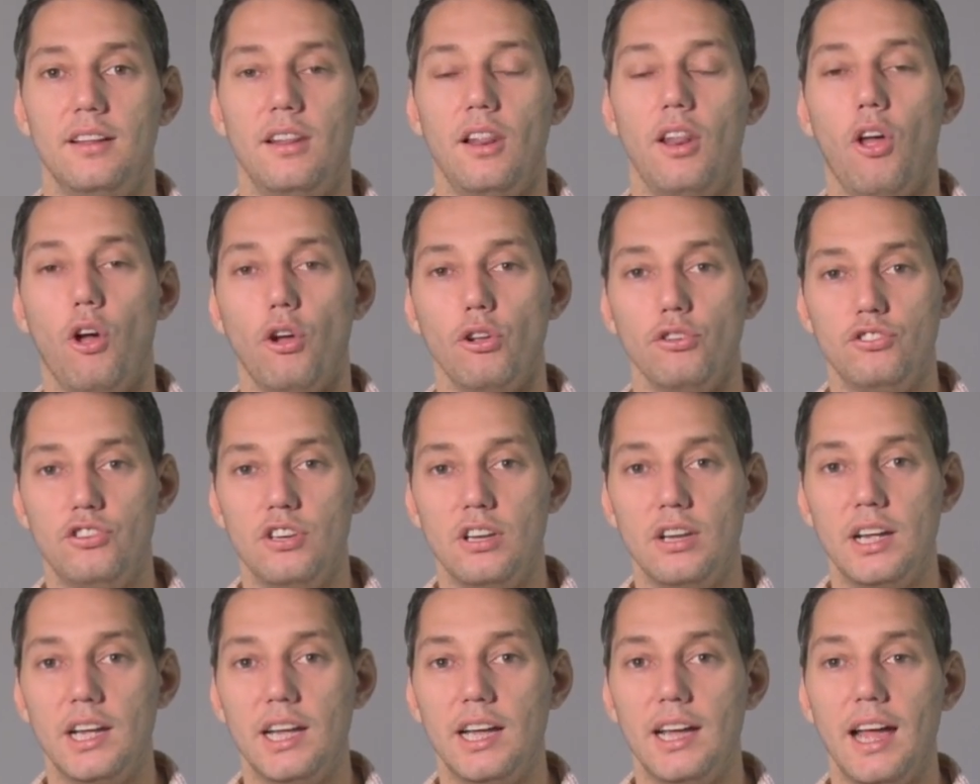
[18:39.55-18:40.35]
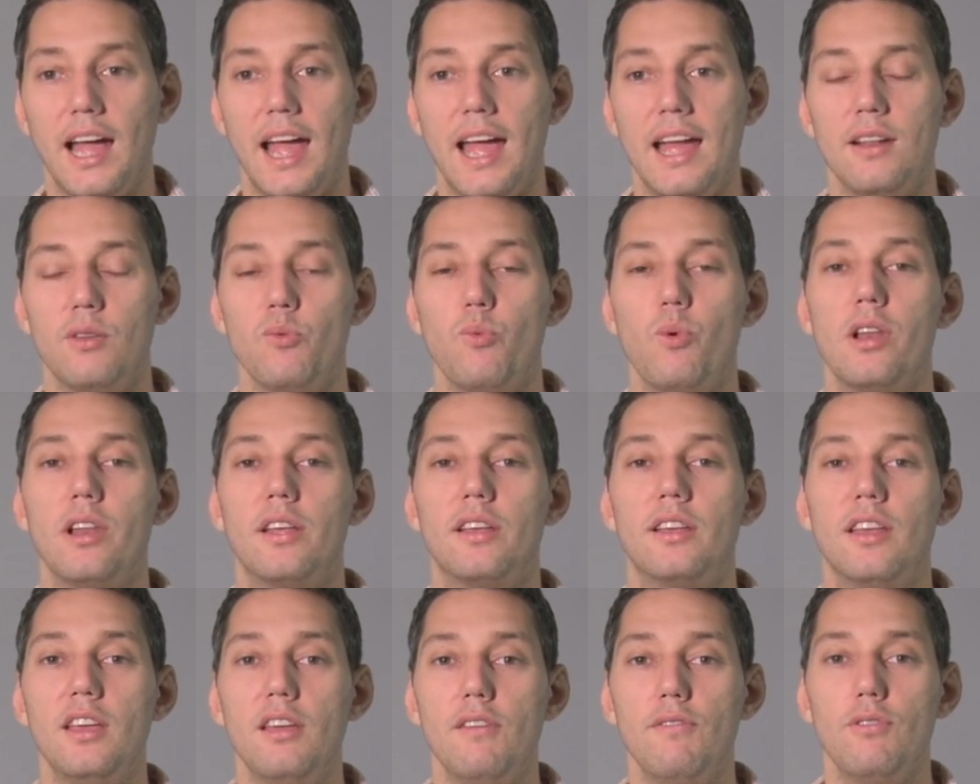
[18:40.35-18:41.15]
logic and
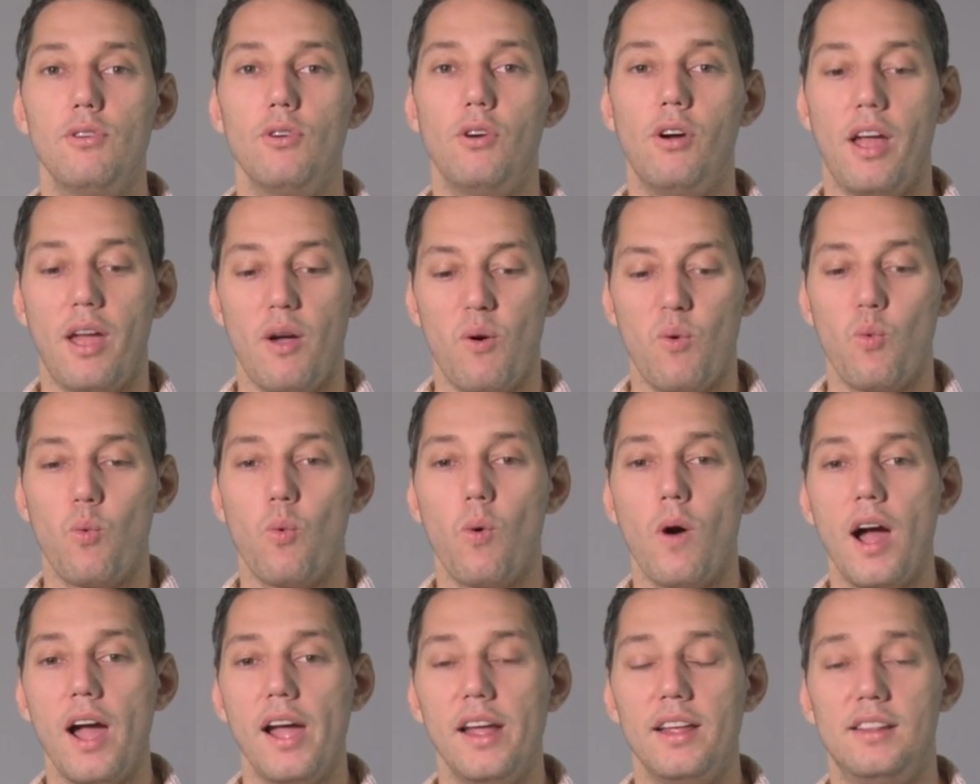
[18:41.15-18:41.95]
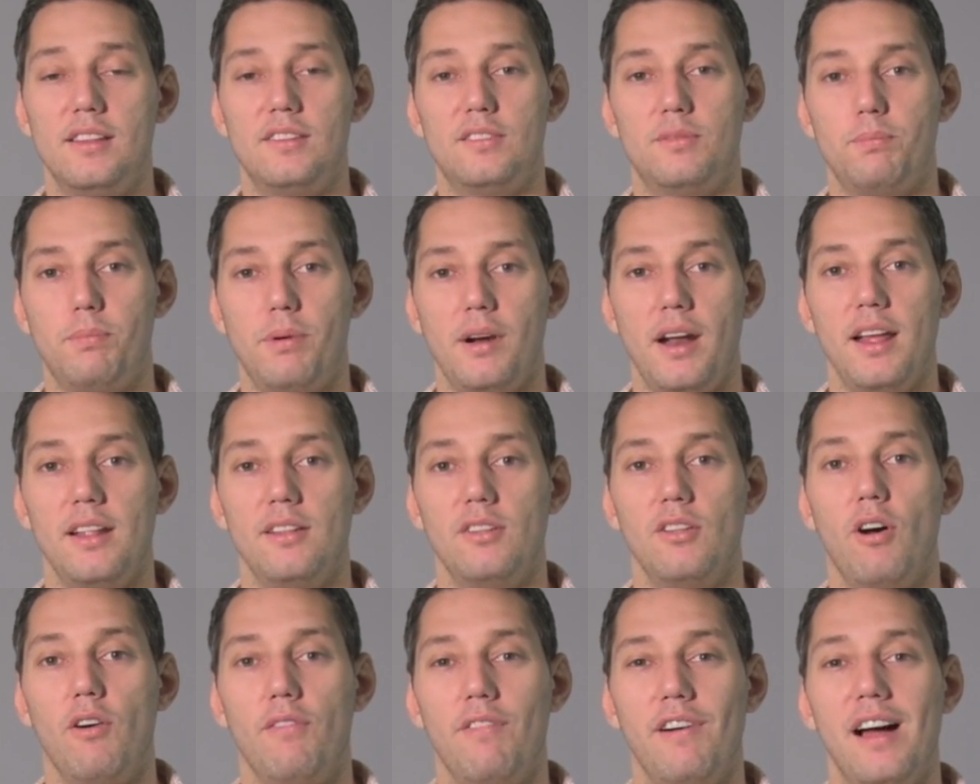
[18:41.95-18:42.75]
will give you a wide
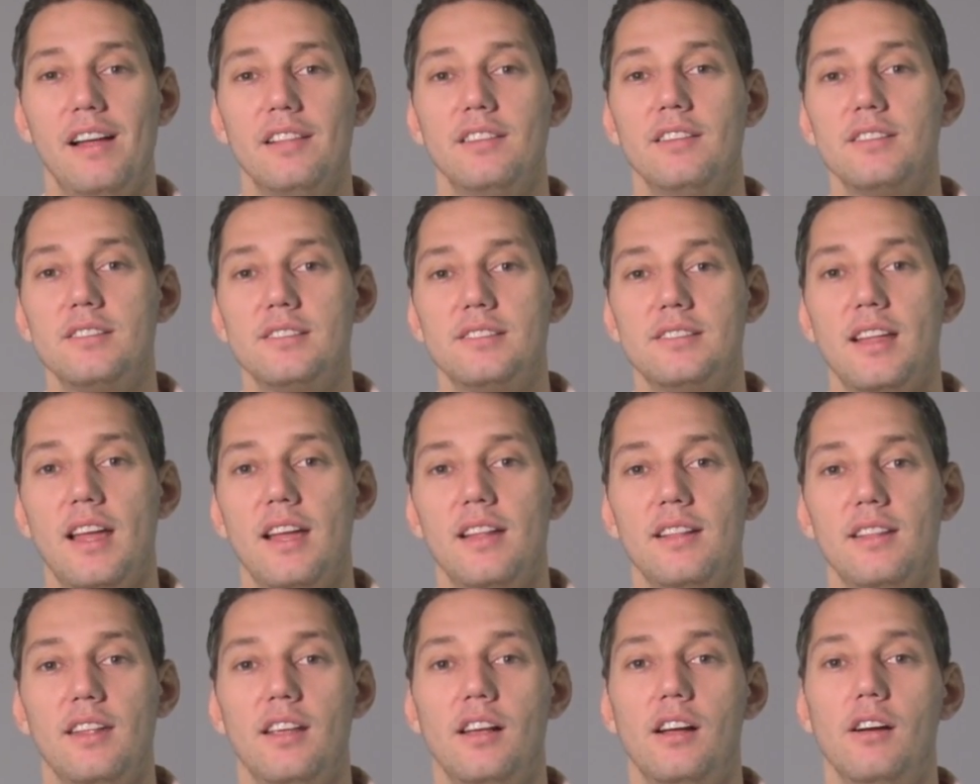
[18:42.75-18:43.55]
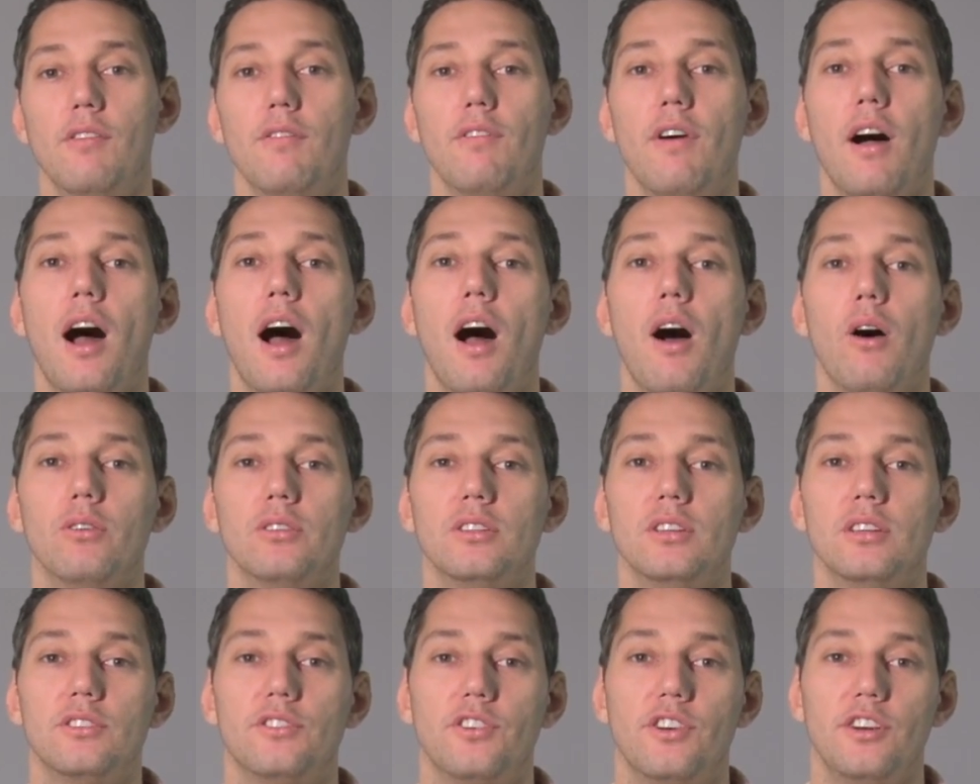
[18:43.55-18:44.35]
spread of understanding of how
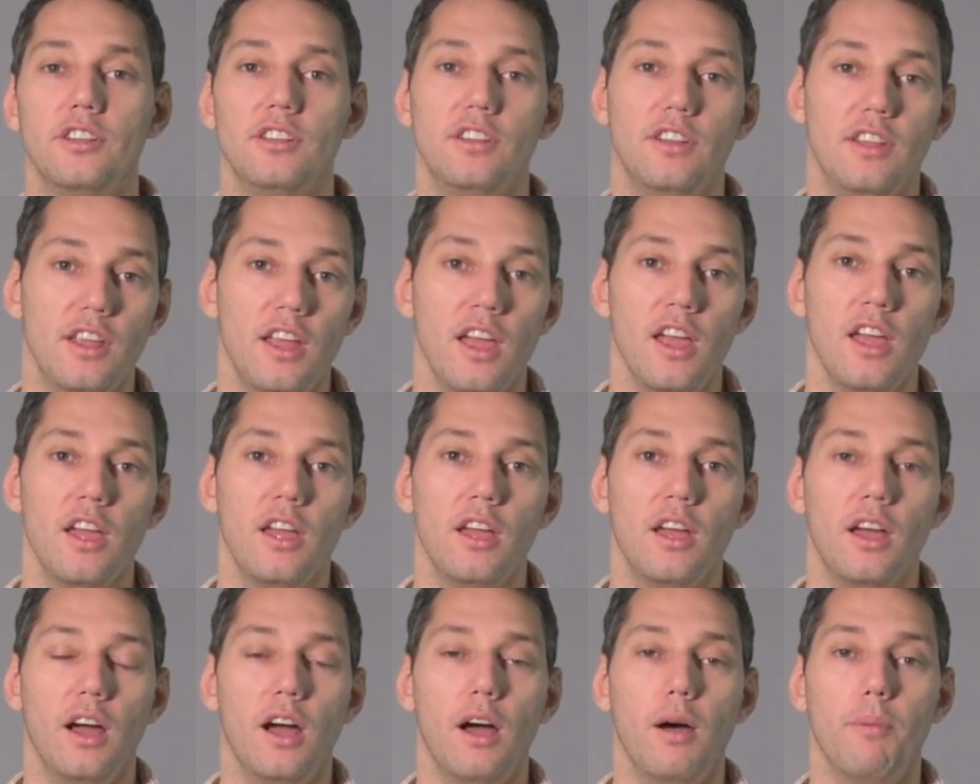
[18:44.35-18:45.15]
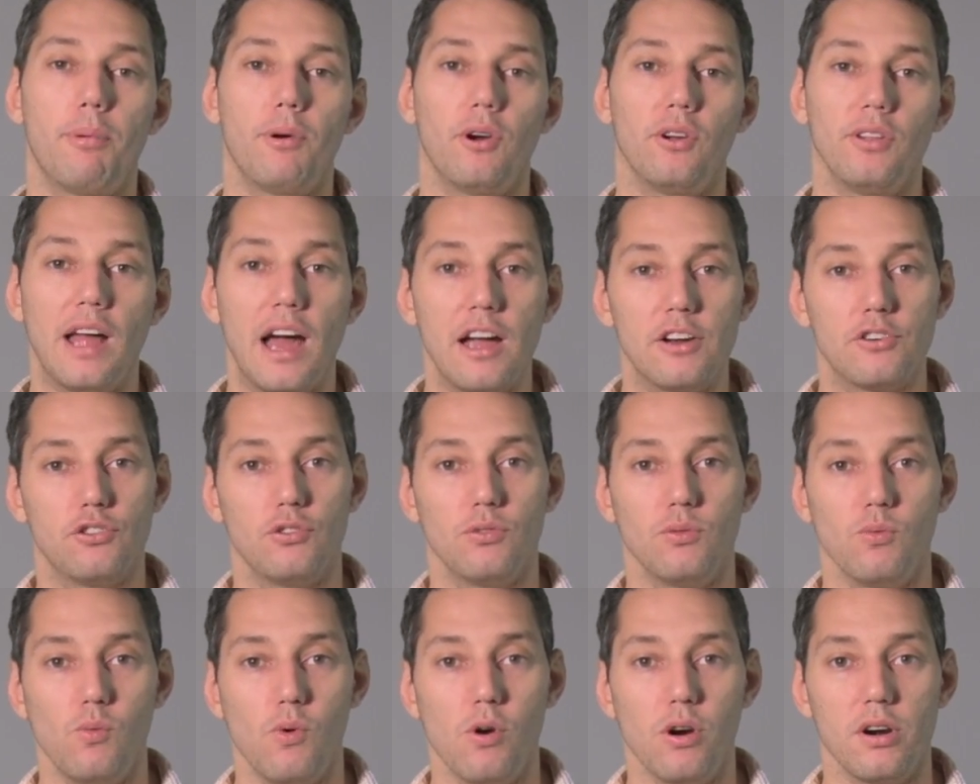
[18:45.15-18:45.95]
the 3D
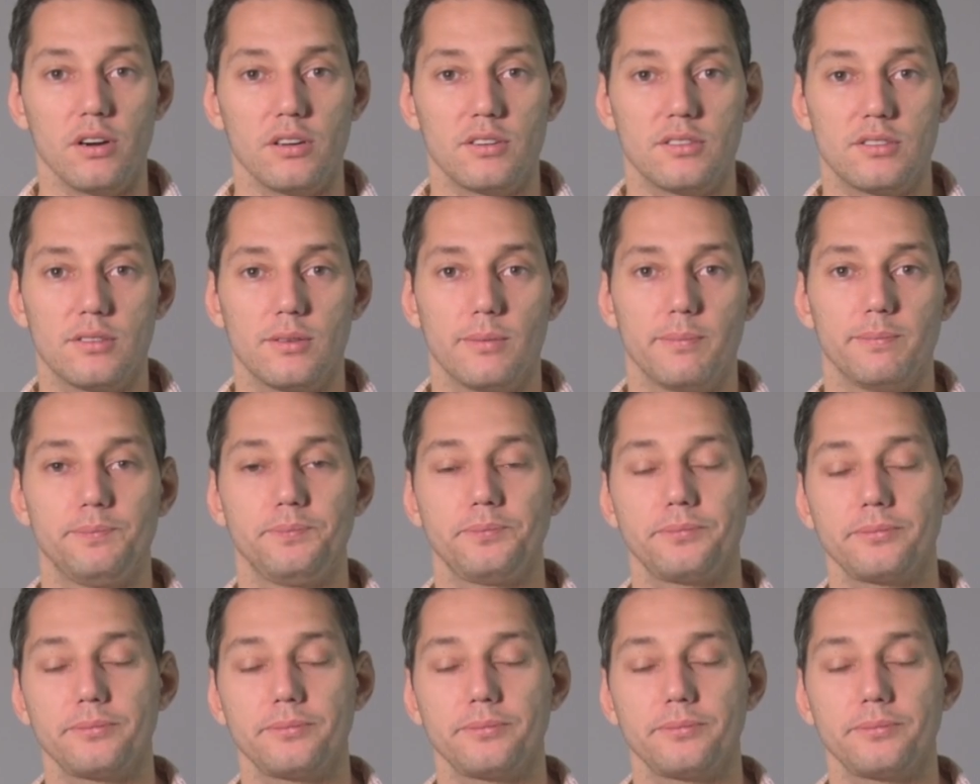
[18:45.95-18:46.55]
production works.